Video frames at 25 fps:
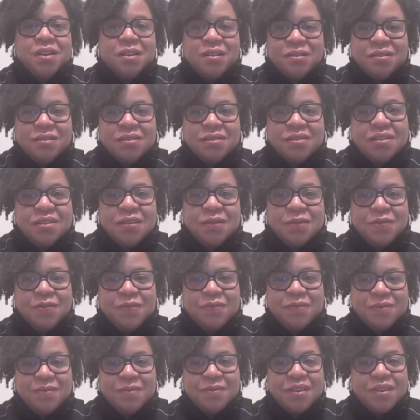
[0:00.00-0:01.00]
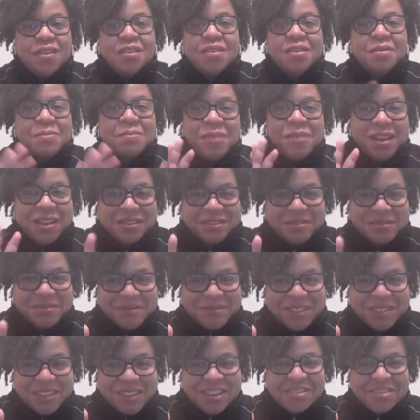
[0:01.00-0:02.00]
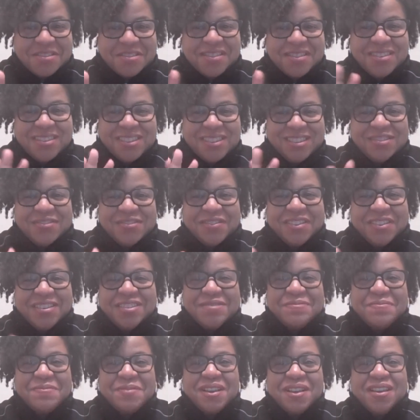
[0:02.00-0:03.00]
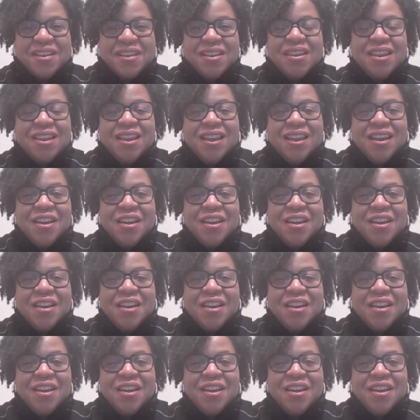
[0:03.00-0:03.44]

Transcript: house, if, I'm not saying it just for this, but